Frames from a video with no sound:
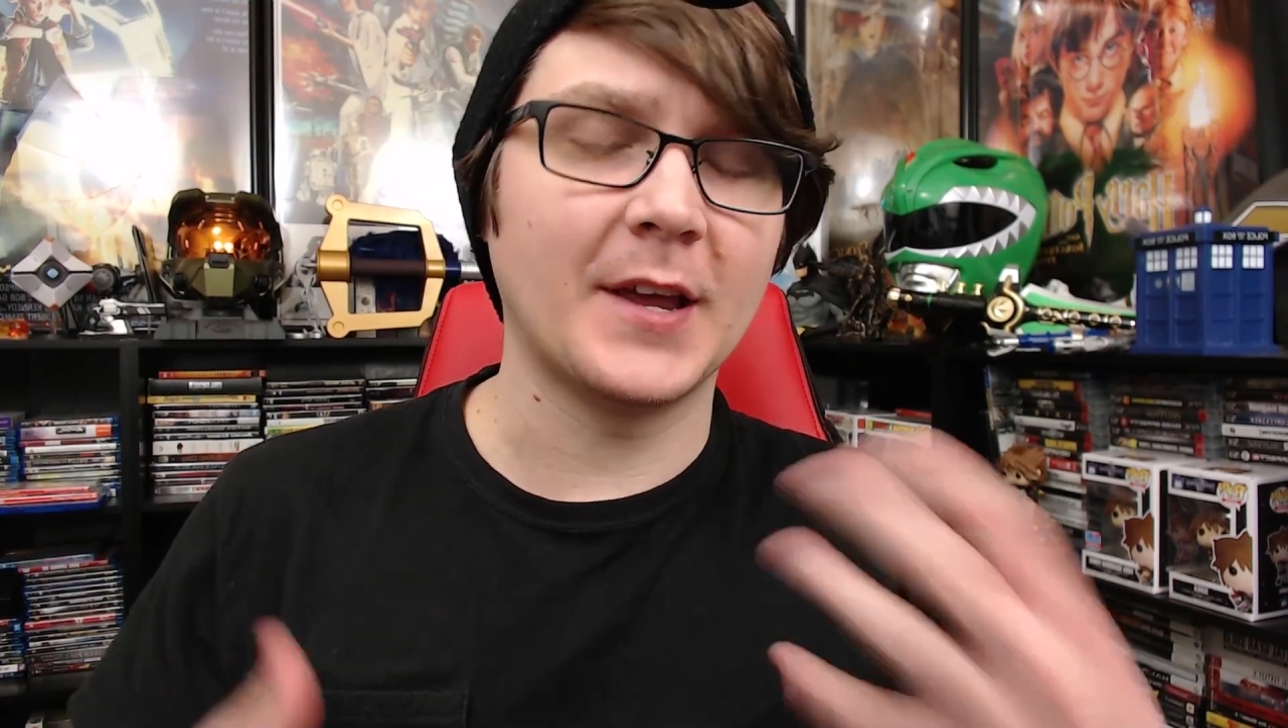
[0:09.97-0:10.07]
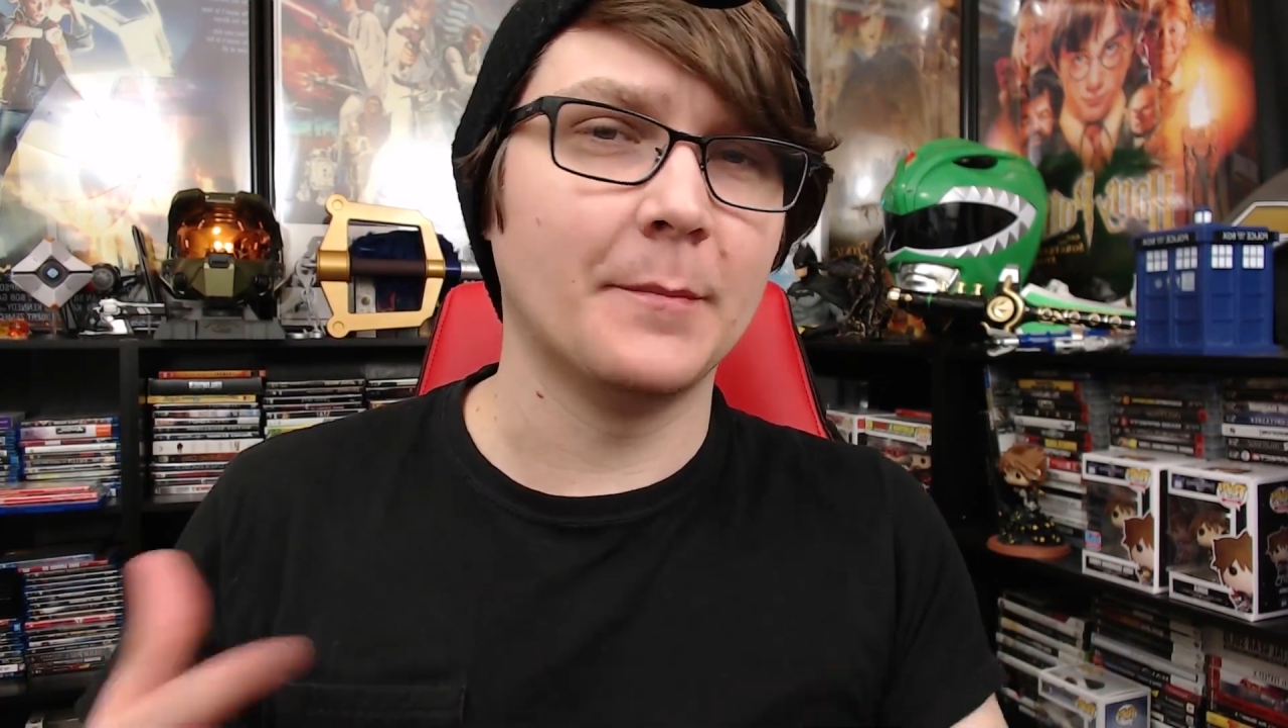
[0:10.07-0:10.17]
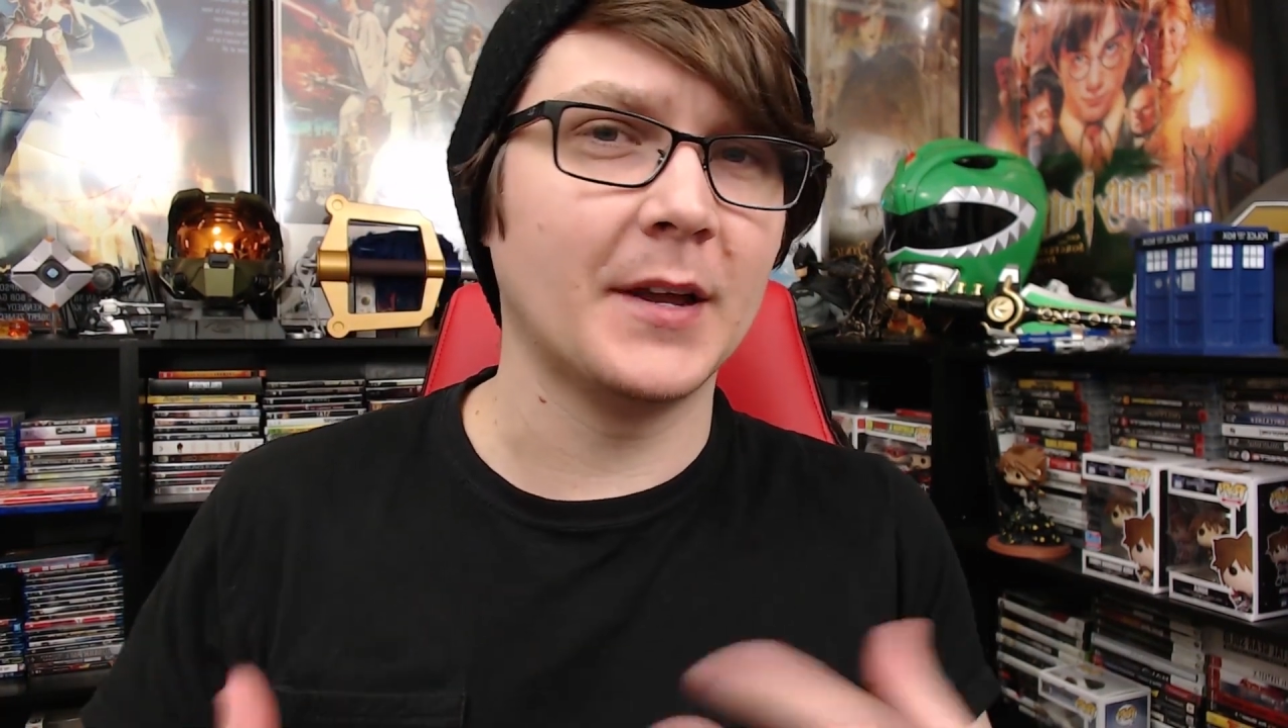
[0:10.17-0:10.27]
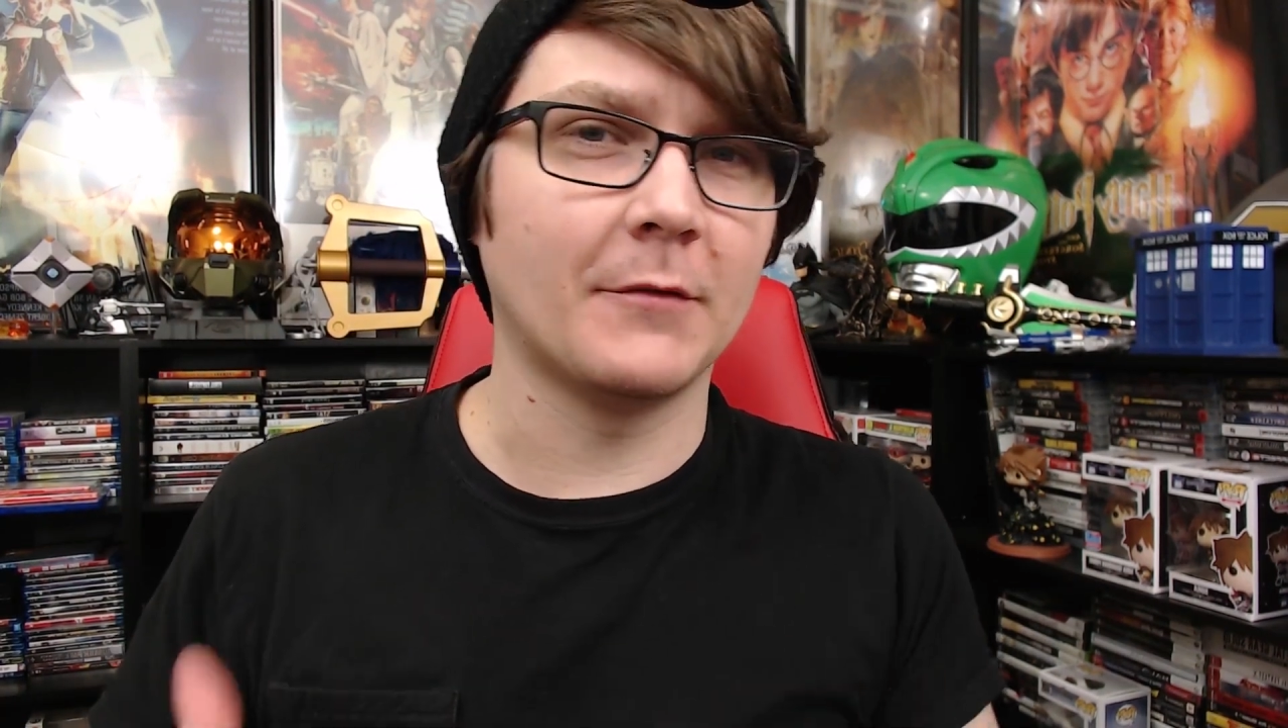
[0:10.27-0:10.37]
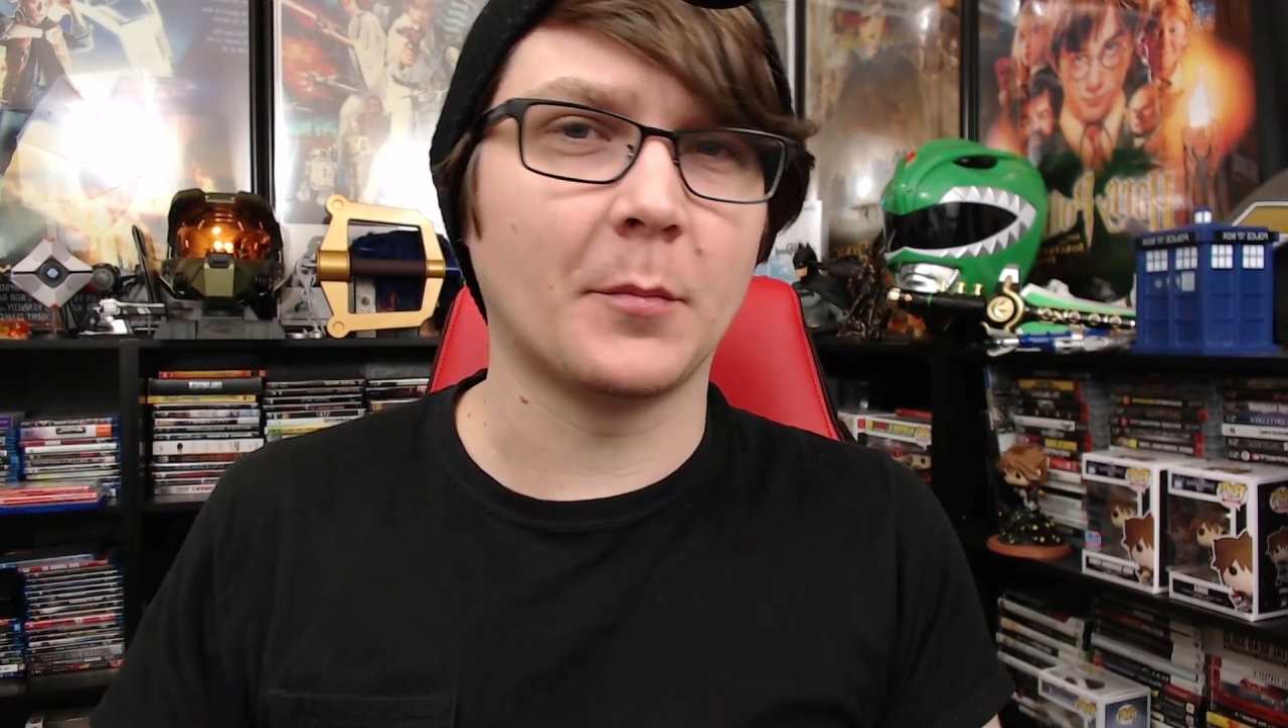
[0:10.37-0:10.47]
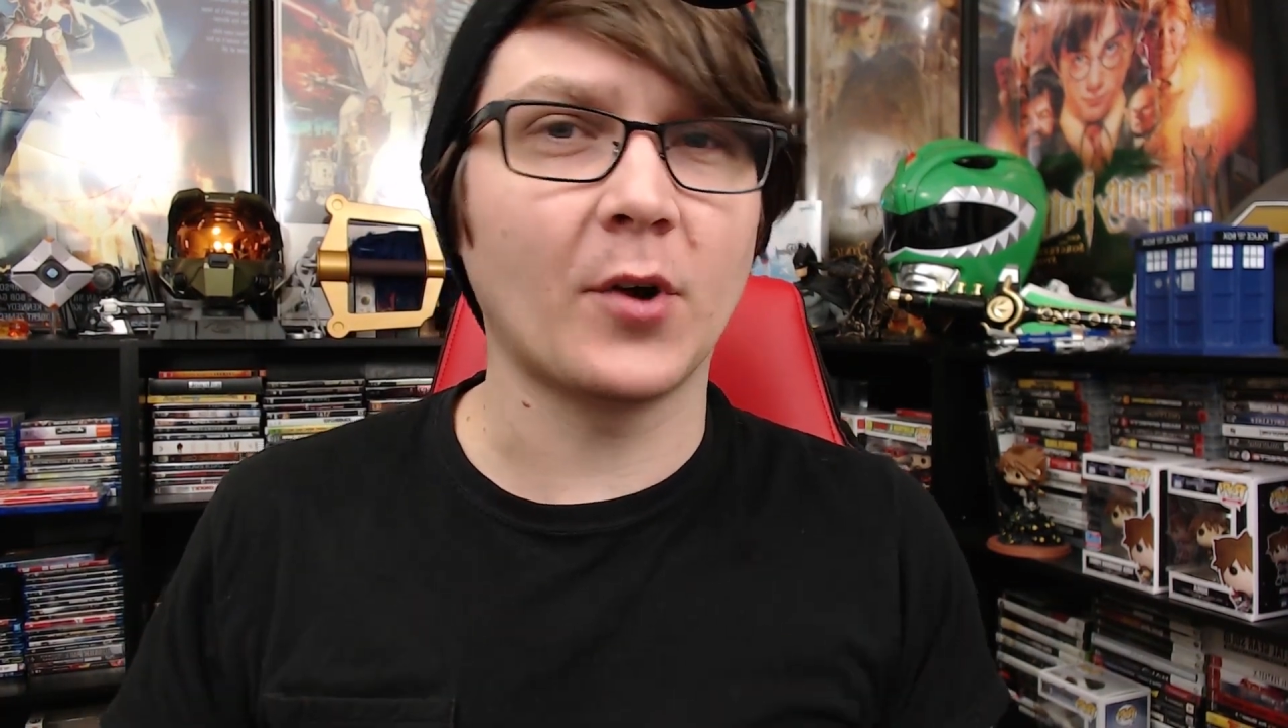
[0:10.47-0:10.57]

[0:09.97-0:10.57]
bit of a